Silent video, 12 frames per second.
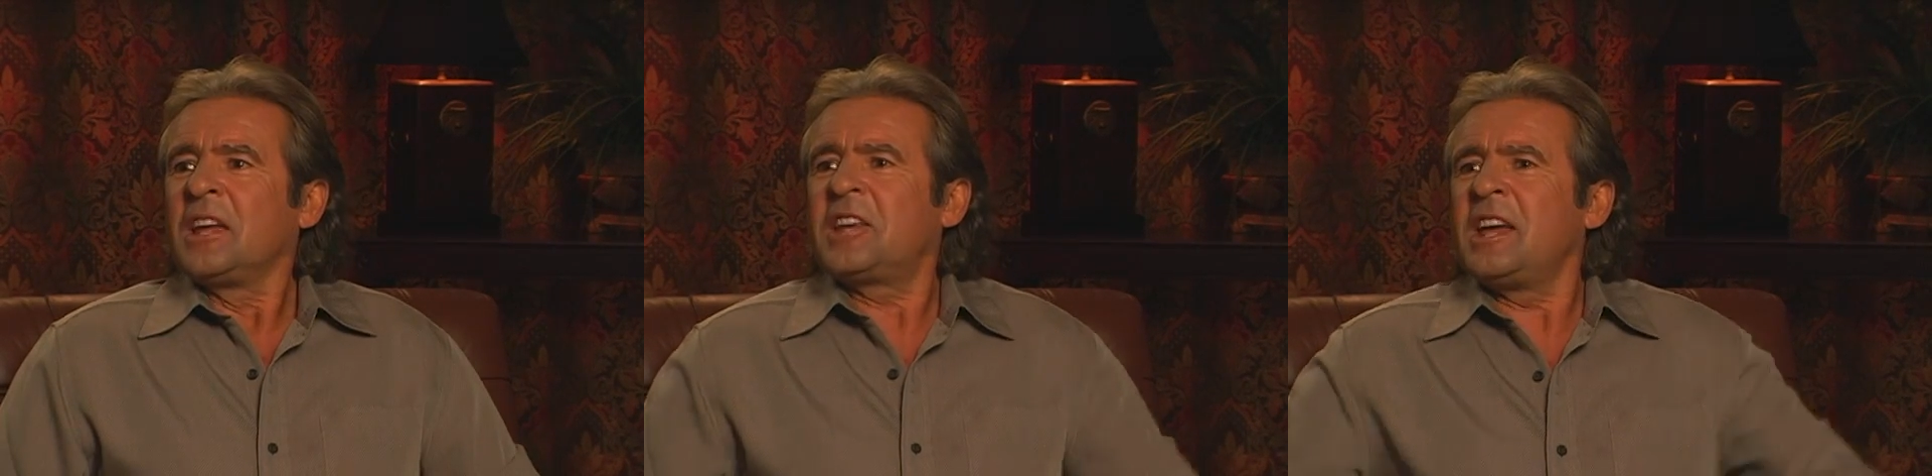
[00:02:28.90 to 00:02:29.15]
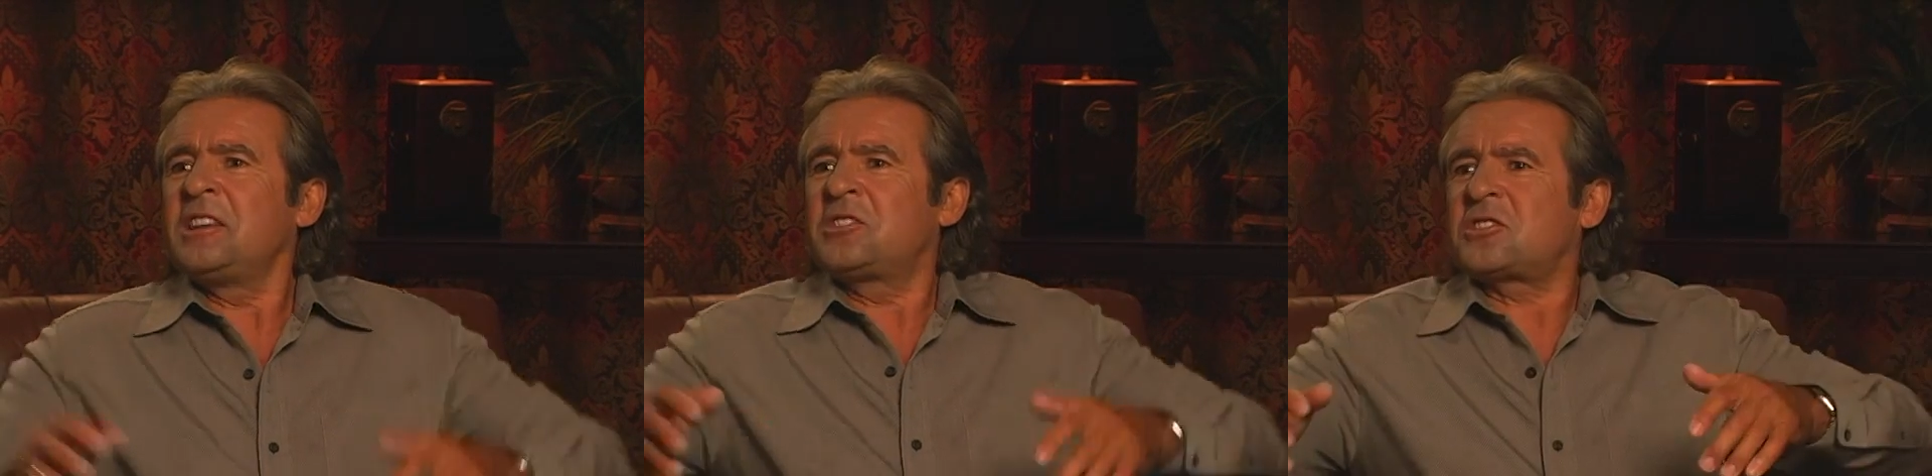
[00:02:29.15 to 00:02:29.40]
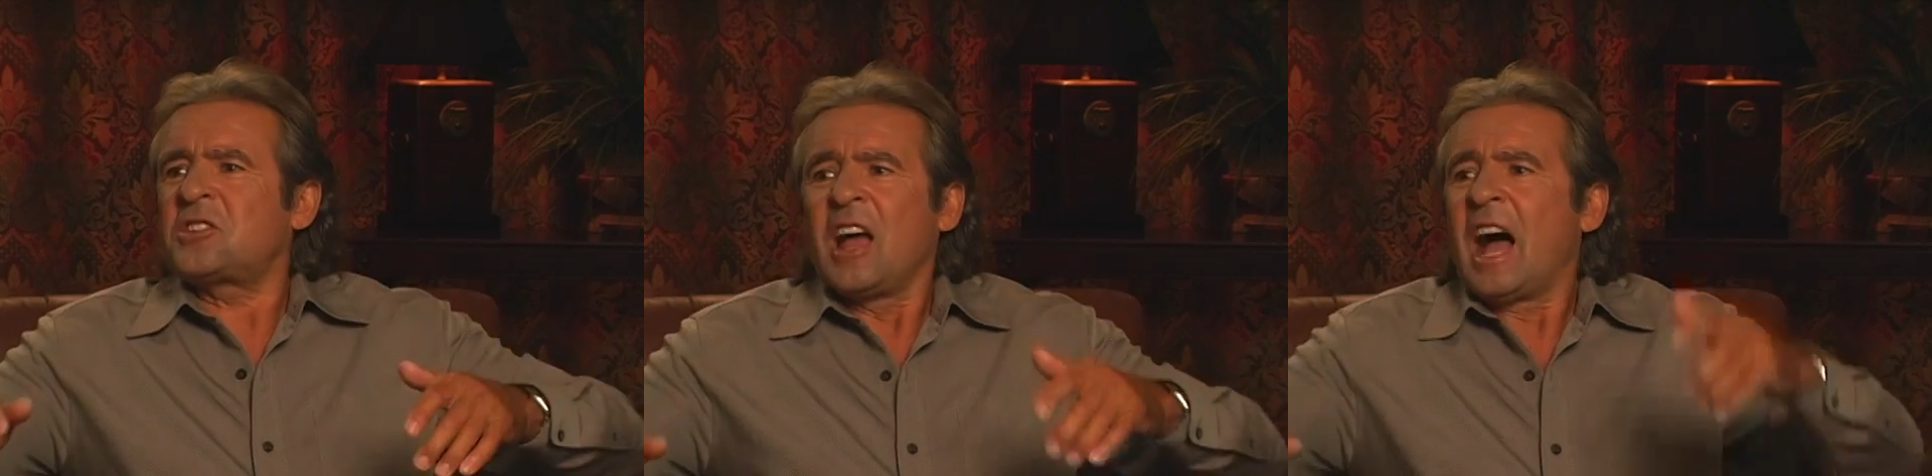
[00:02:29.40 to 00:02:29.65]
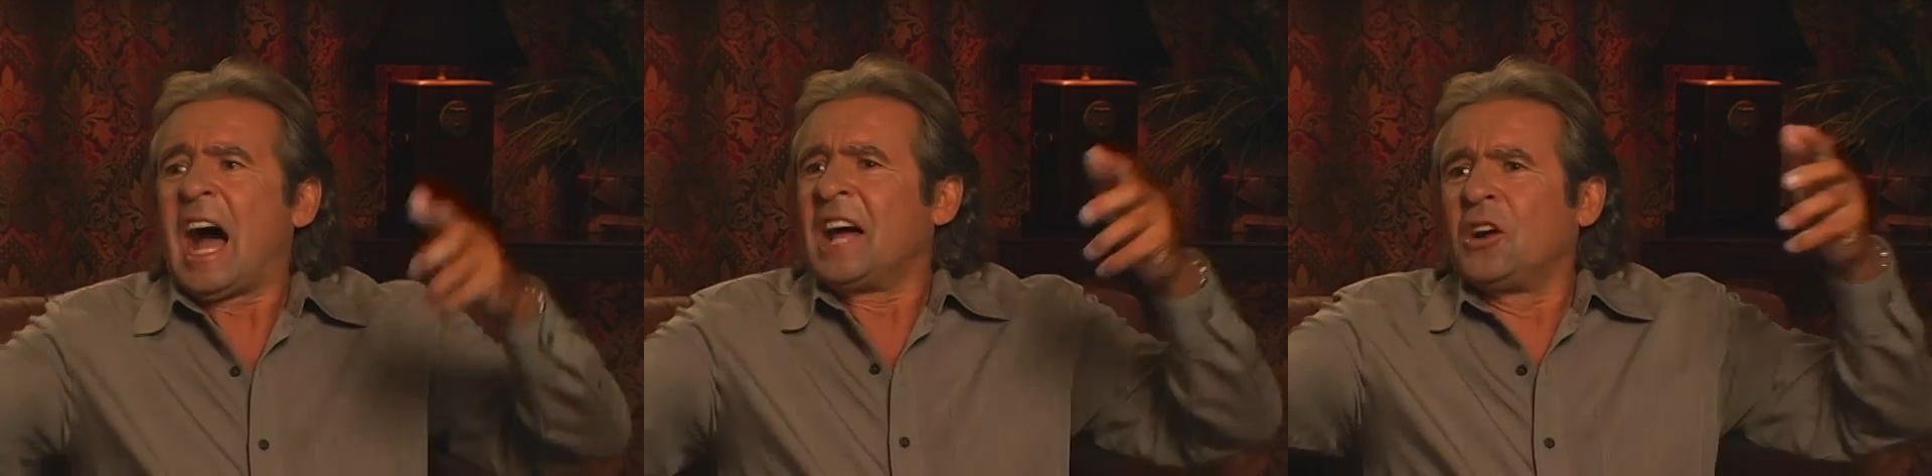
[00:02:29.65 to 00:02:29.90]
Kids,
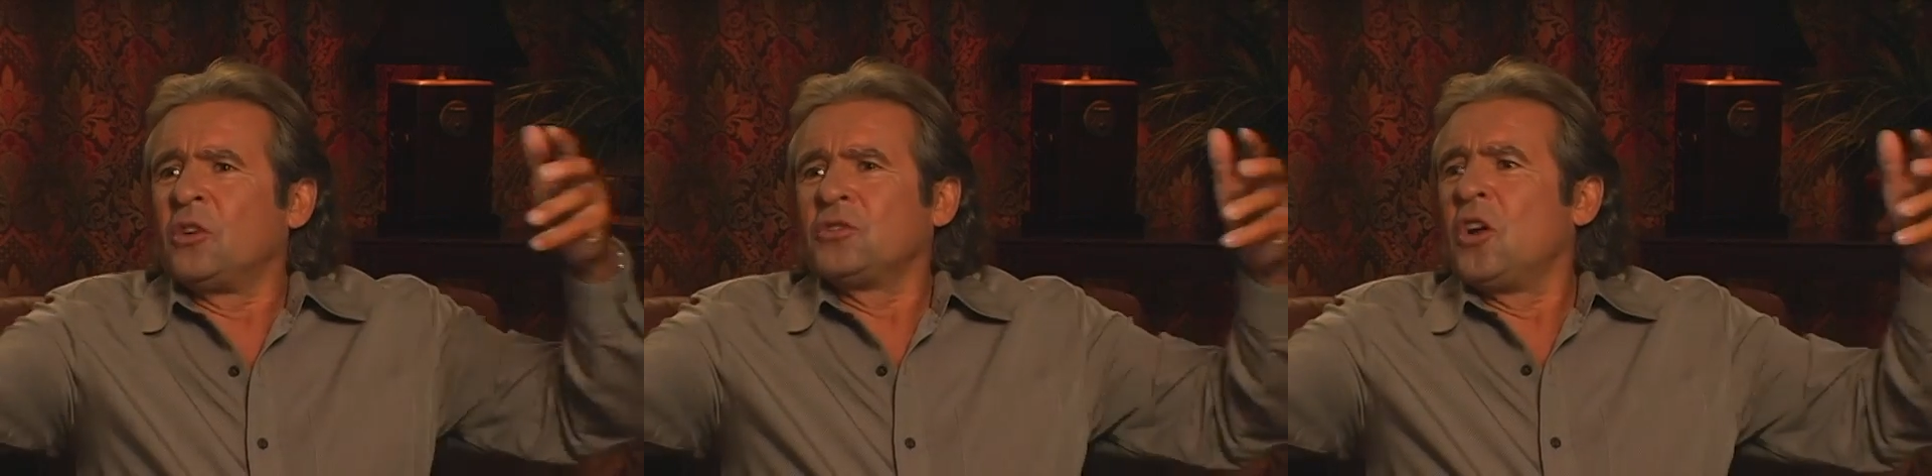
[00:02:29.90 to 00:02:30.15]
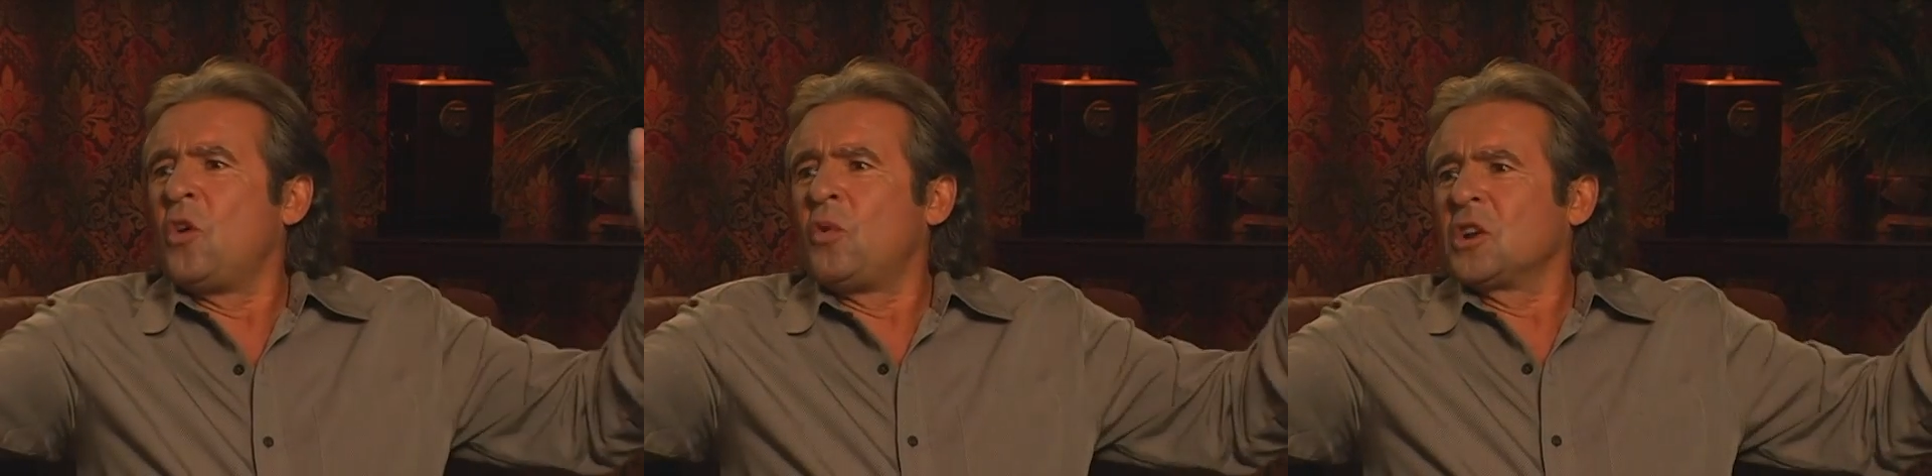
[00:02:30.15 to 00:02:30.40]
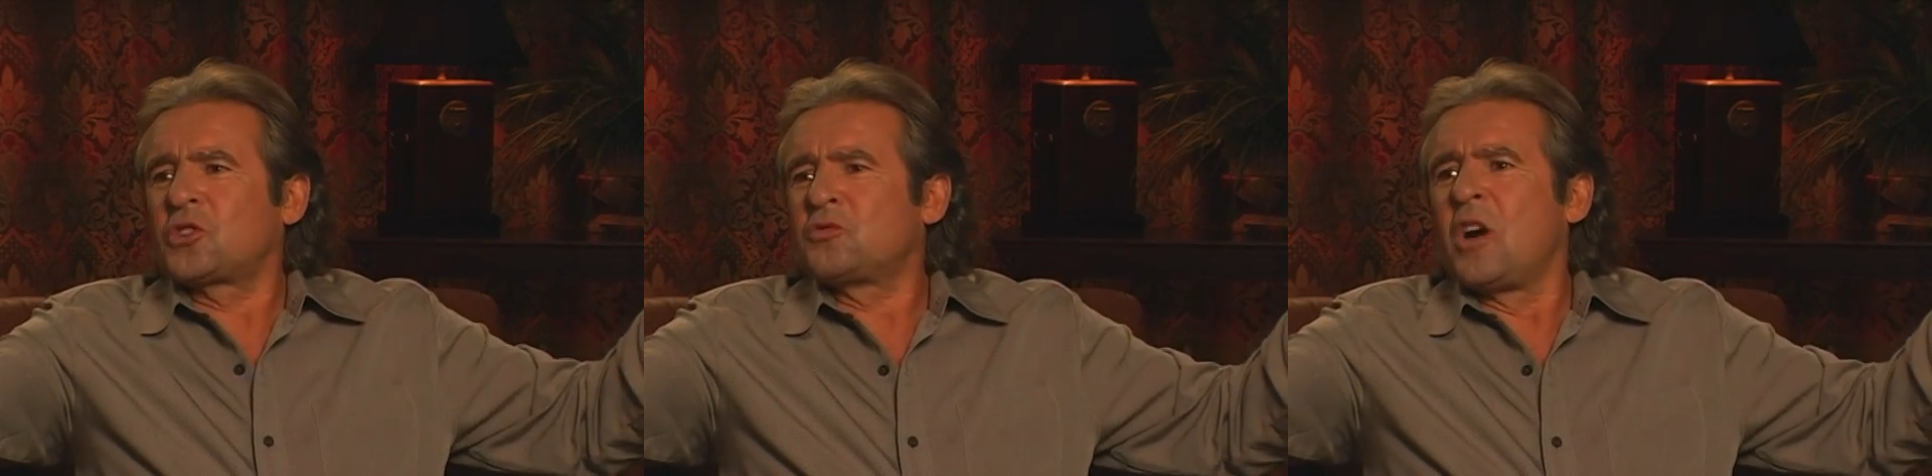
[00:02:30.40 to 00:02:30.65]
I don't know what's